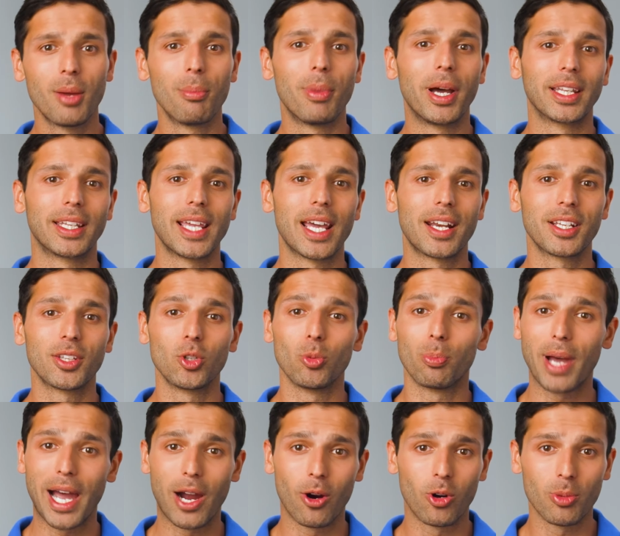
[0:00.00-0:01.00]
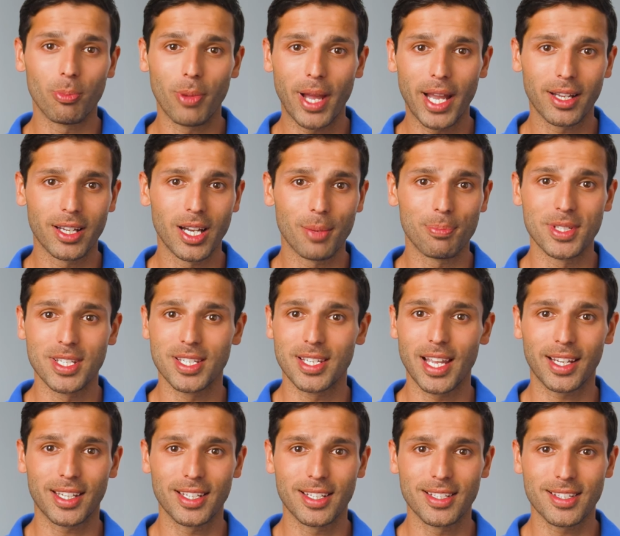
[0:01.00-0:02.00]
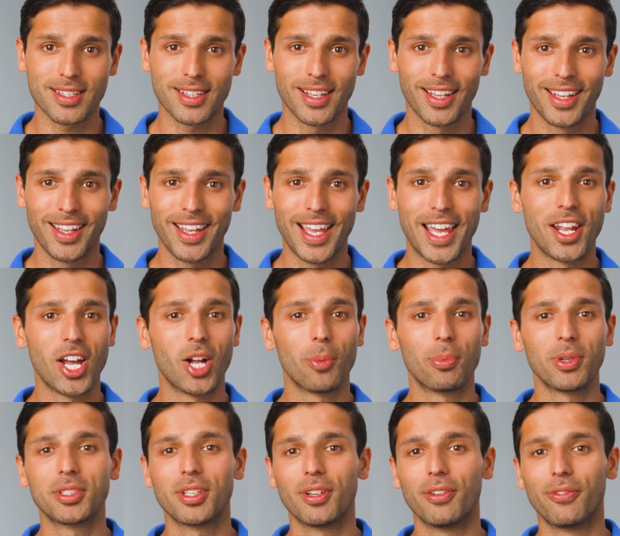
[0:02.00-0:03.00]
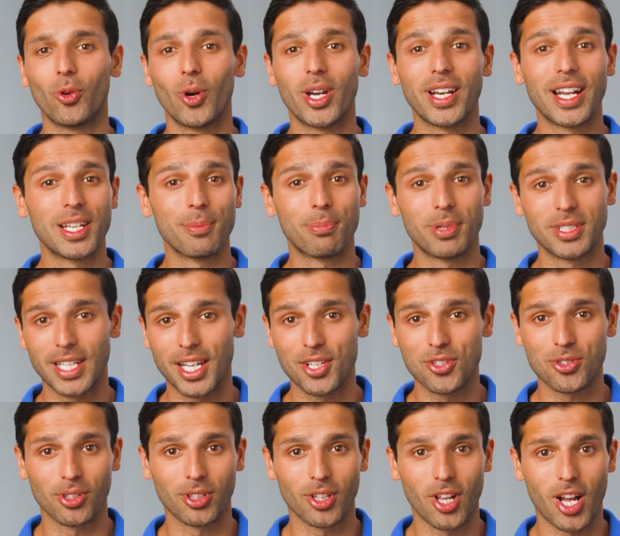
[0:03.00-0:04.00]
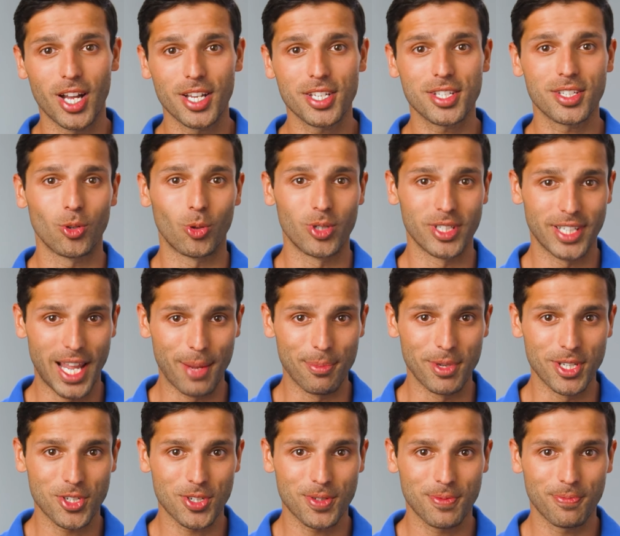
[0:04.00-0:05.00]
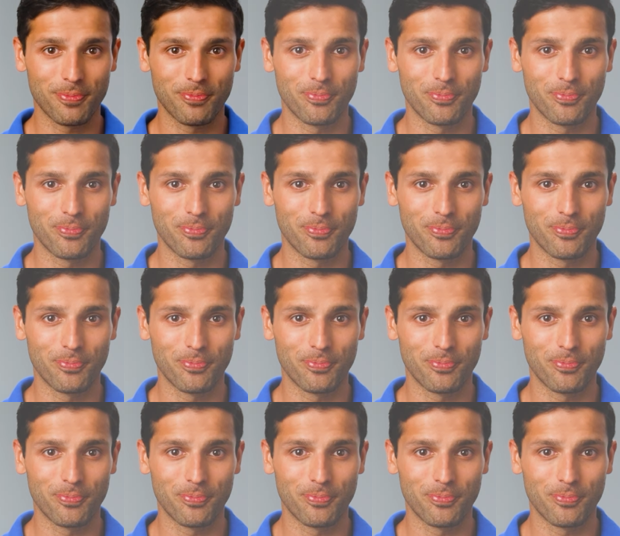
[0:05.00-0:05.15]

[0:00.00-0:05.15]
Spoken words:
by getting you powered back up in seconds and helping to avoid any potential loss or damage.